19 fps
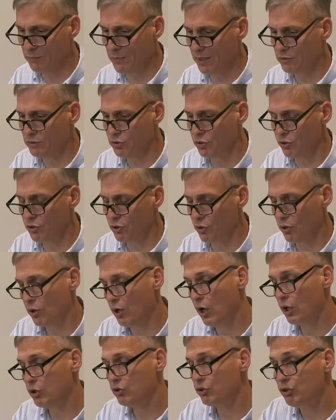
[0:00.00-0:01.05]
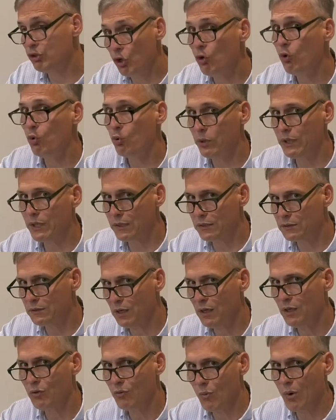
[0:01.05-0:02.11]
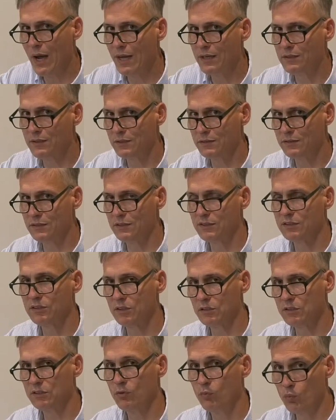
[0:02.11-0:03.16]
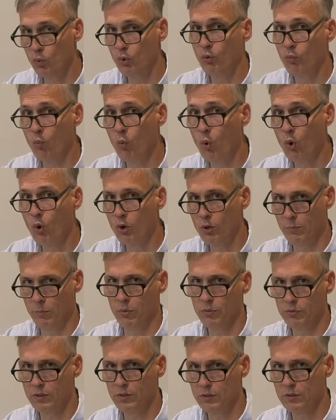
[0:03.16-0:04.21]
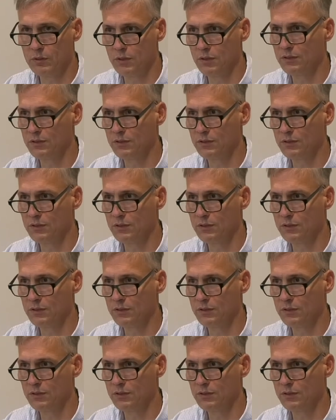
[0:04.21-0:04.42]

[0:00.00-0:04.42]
Make sure you're doing righteousness that's rewardable,